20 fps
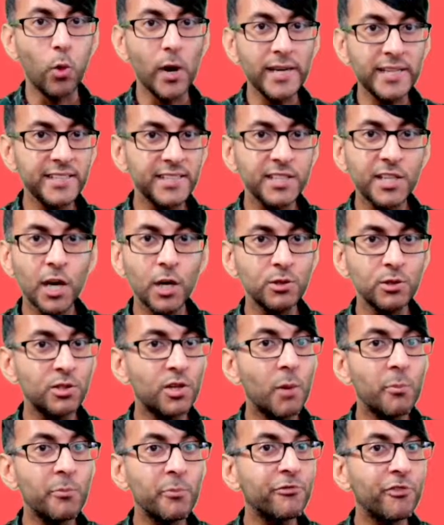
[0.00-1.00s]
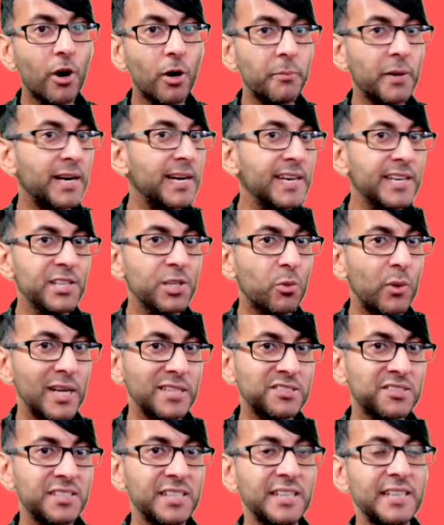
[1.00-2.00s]
Where did the code come from? I hear you
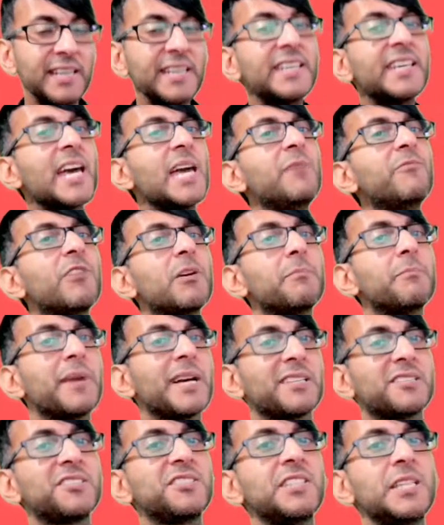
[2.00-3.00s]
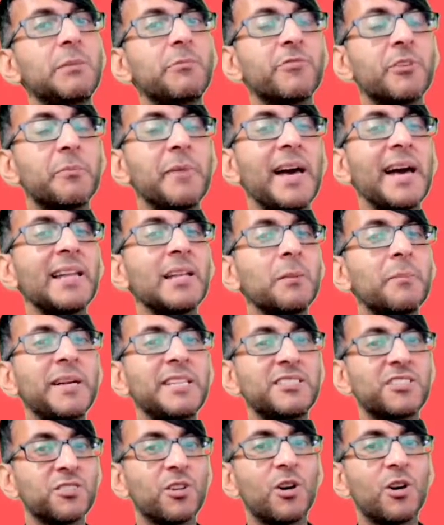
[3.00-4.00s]
asking. It came from Maxime from
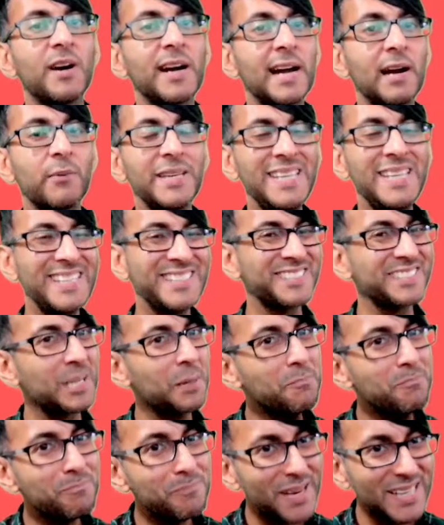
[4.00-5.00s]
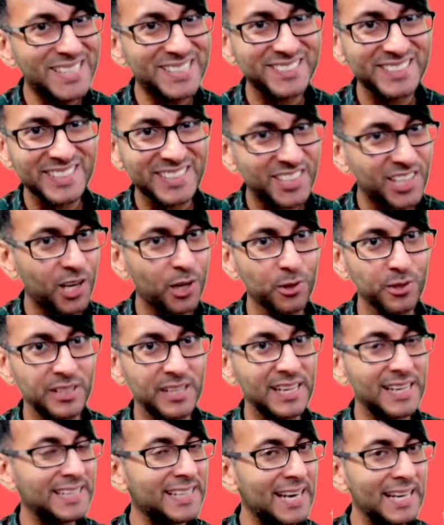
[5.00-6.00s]
Element.how. He is an amazing
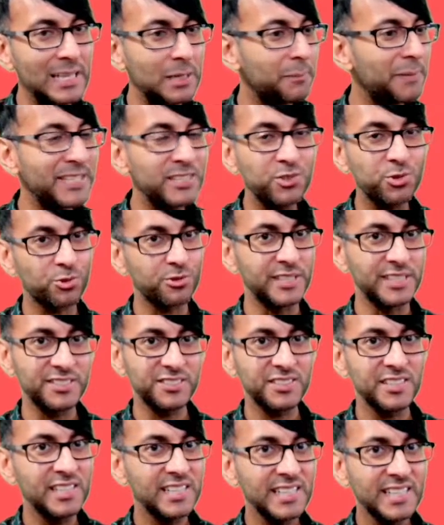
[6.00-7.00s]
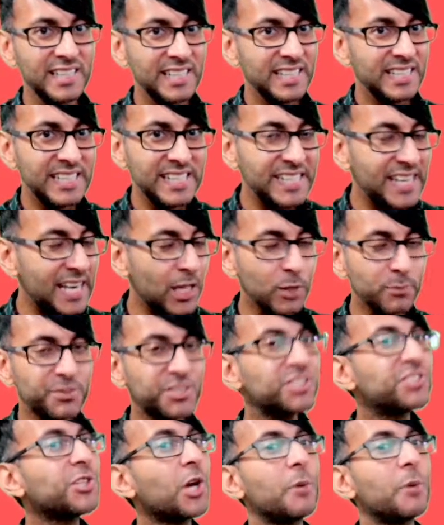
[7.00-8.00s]
coder and elementarist. He
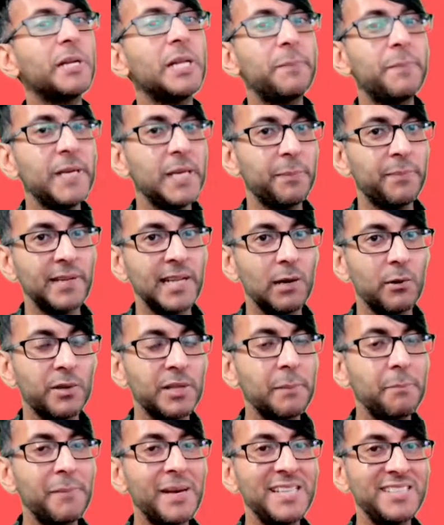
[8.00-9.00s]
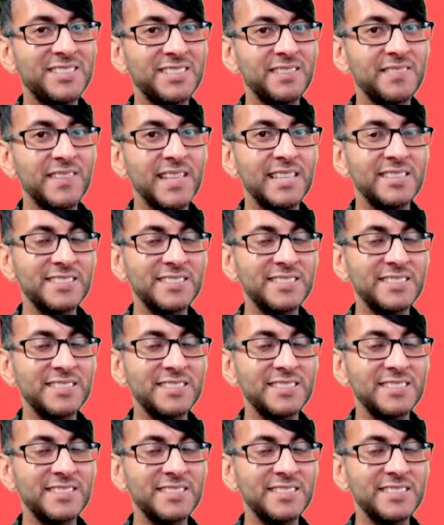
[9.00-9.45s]
helps so many people out with amazing